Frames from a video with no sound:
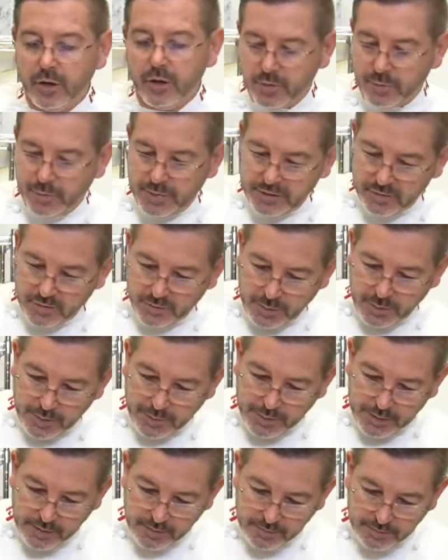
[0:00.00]
on a piece of
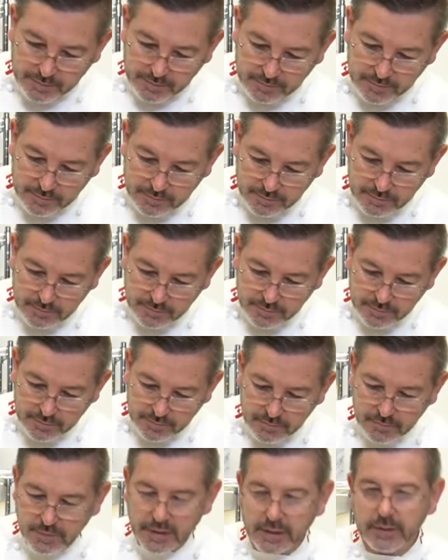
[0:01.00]
paper,
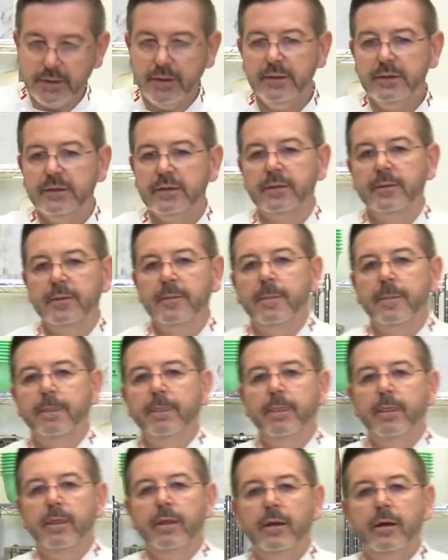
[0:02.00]
like this,
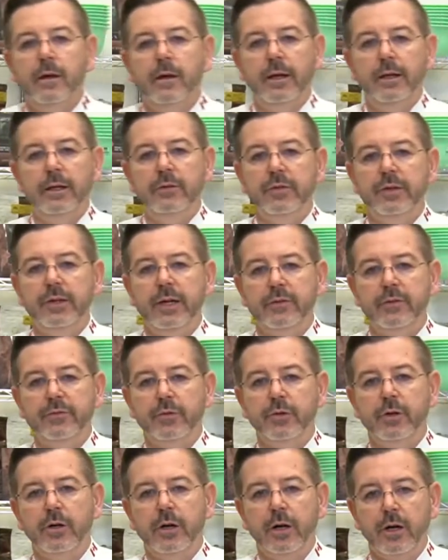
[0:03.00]
and leave it there
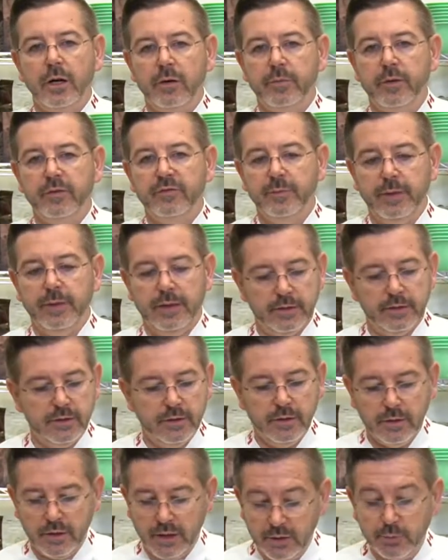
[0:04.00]
for a couple of minutes.
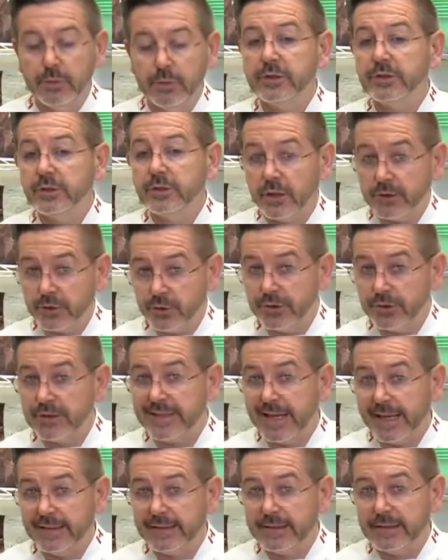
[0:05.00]
It will start to
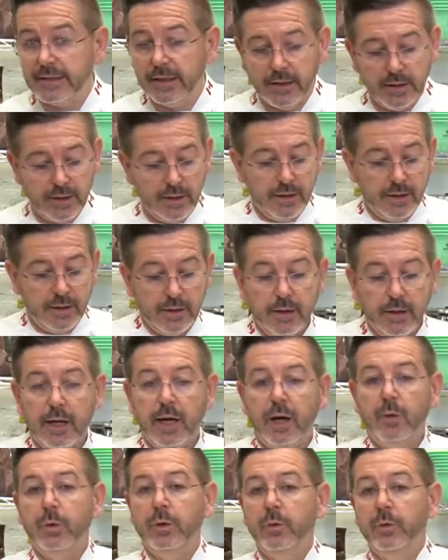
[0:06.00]
set.
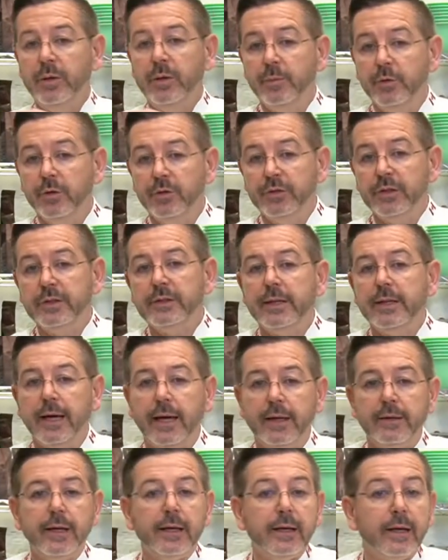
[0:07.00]
I will remove it
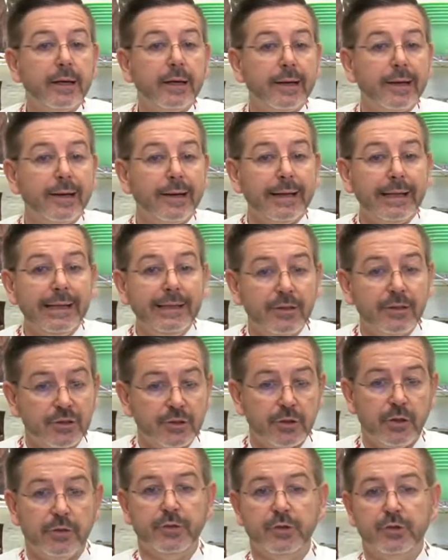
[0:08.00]
and then clean the
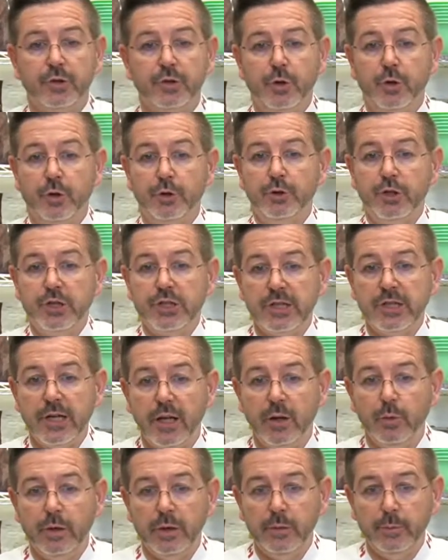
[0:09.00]
surface. The
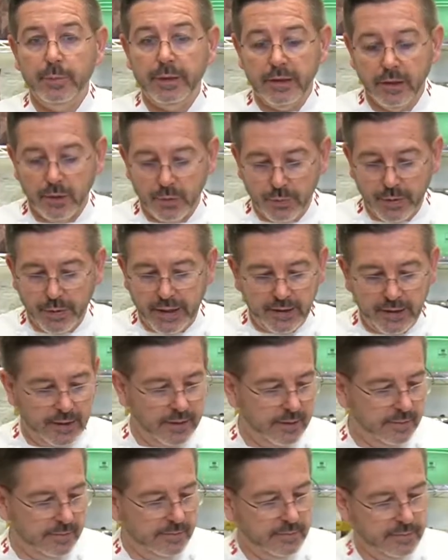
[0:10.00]
shell will be ready.